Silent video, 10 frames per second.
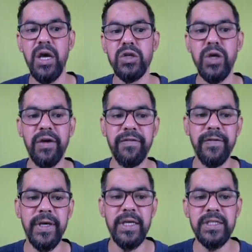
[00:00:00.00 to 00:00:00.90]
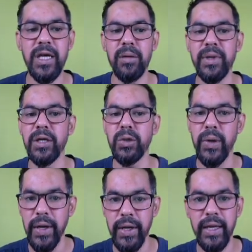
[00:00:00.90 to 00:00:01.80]
So if he is coming to
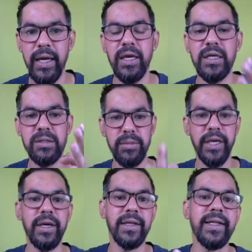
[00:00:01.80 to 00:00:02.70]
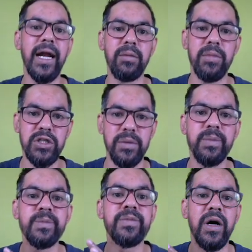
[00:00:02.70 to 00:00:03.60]
India, he is making that much
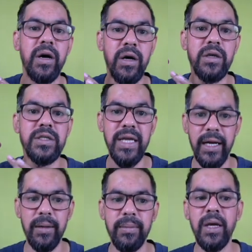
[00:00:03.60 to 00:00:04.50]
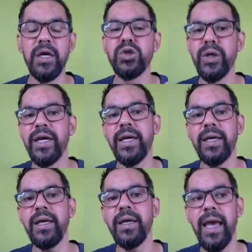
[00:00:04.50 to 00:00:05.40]
of setup. So
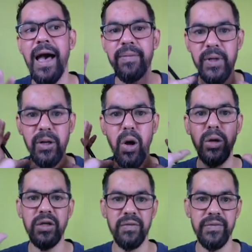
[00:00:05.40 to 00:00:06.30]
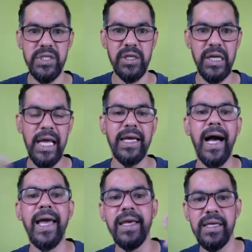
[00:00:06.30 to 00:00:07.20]
he have a long term vision. Like
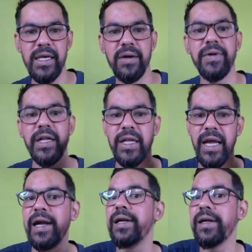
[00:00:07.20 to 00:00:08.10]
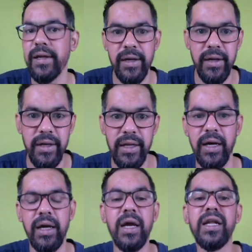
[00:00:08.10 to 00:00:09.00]
IKEA, when they enter in
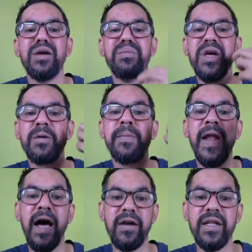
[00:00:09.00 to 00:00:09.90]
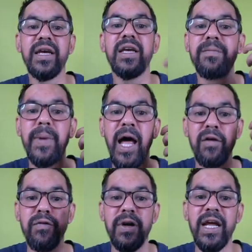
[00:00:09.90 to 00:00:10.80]
India, they give plan
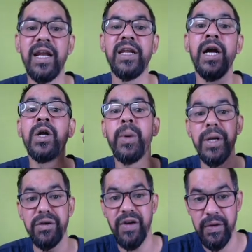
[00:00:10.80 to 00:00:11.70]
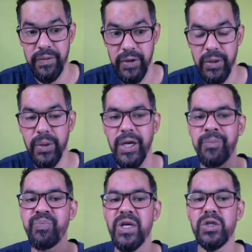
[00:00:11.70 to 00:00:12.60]
for 10 year, 25 year.
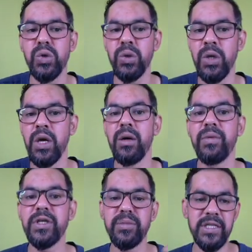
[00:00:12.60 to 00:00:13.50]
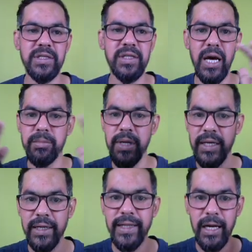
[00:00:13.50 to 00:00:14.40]
Okay, so which means they are
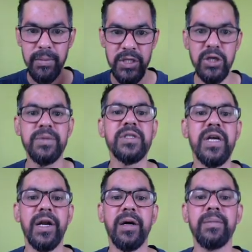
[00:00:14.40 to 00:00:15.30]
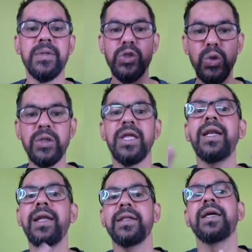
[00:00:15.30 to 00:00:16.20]
making that much of setup. So
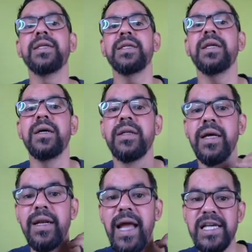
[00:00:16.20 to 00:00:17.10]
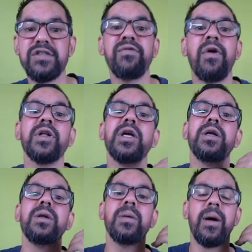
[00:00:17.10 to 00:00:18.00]
they'll last for
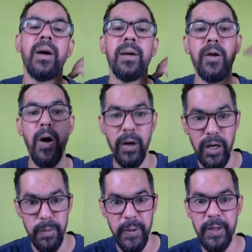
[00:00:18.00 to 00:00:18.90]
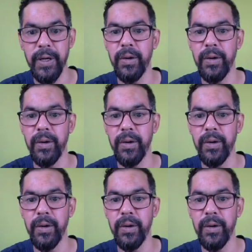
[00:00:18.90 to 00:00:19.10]
the longer period.